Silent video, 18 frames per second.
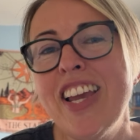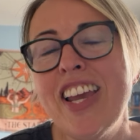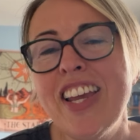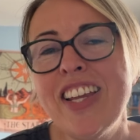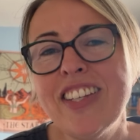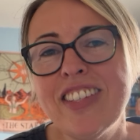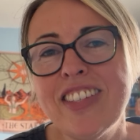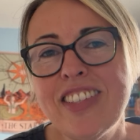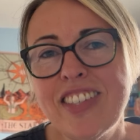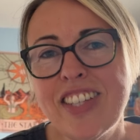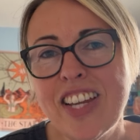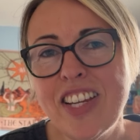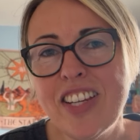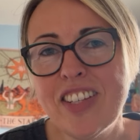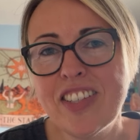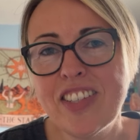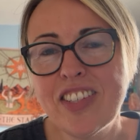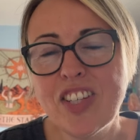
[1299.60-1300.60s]
in
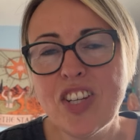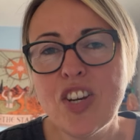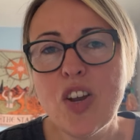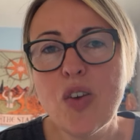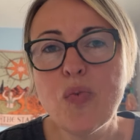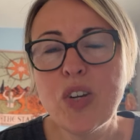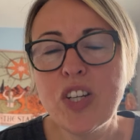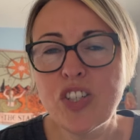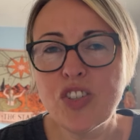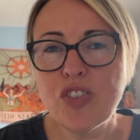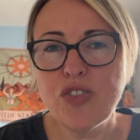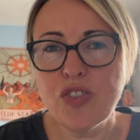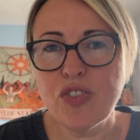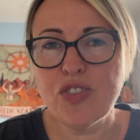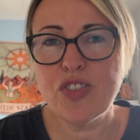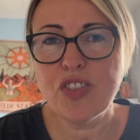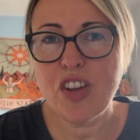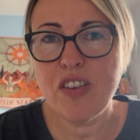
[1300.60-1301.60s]
states, you know, which are
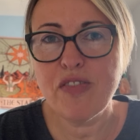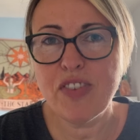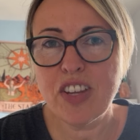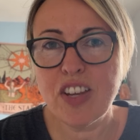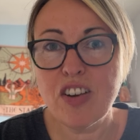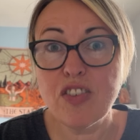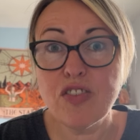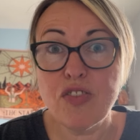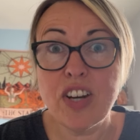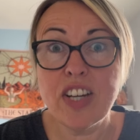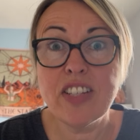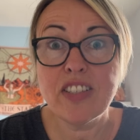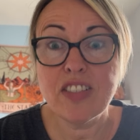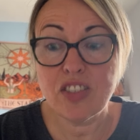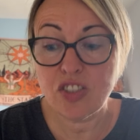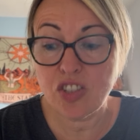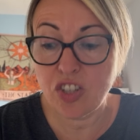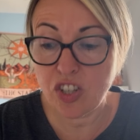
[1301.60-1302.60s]
not serving our
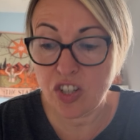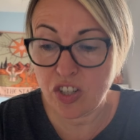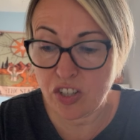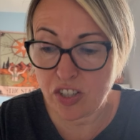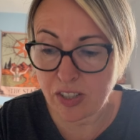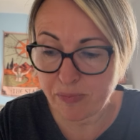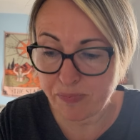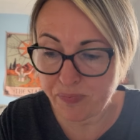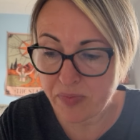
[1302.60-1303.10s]
greatest good.